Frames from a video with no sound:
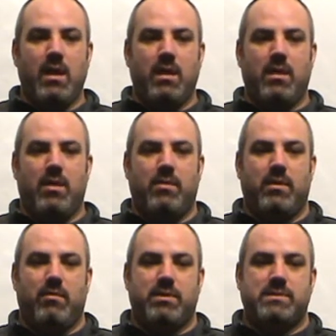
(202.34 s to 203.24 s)
you know
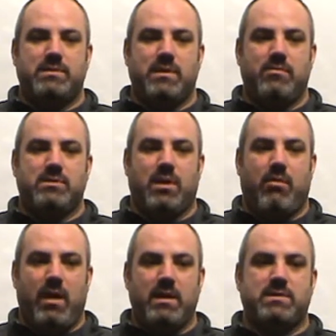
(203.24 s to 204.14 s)
it was it was a
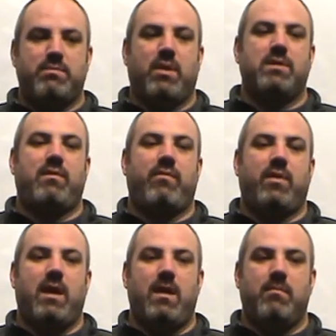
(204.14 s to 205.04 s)
great experience for
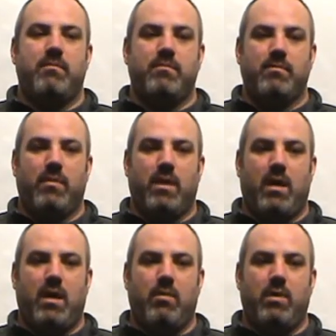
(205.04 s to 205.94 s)
them
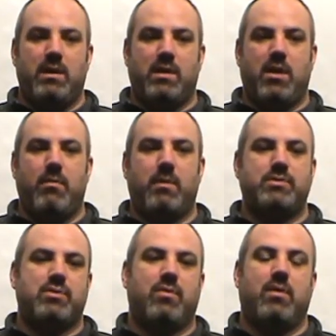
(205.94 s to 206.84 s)
uh, we did come up
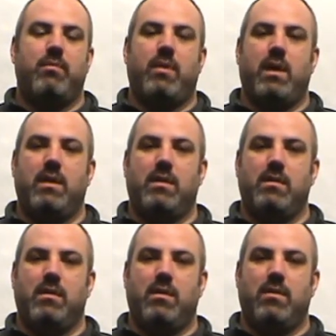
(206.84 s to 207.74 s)
short, but
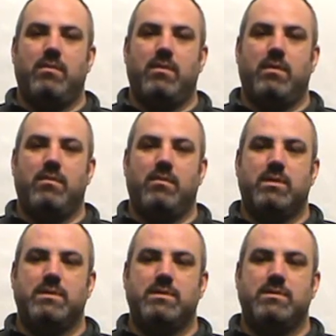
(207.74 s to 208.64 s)
you know, it
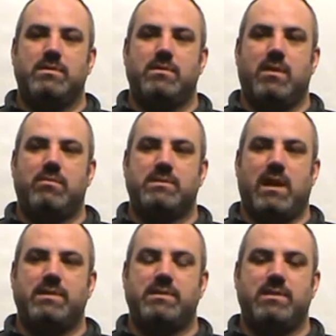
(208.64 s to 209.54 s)
was it was
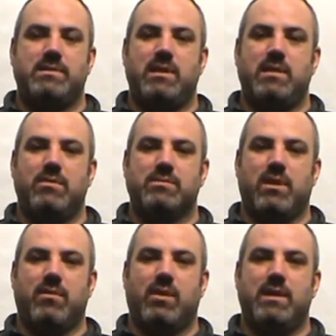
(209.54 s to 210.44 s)
nice to see those
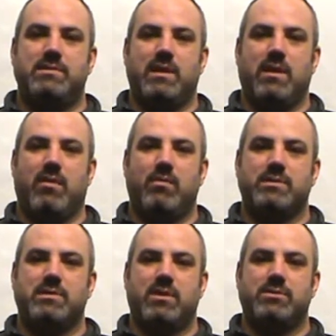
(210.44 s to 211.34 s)
other kids in there with
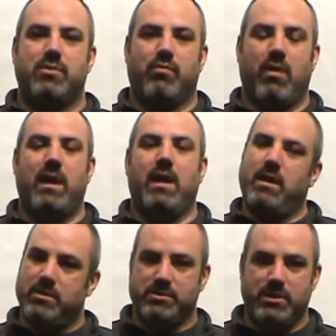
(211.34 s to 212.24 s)
such great
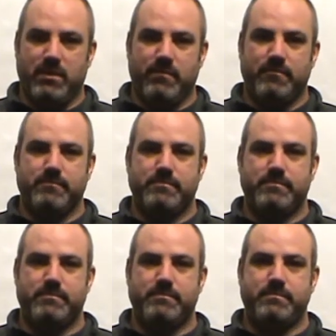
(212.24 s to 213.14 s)
energy.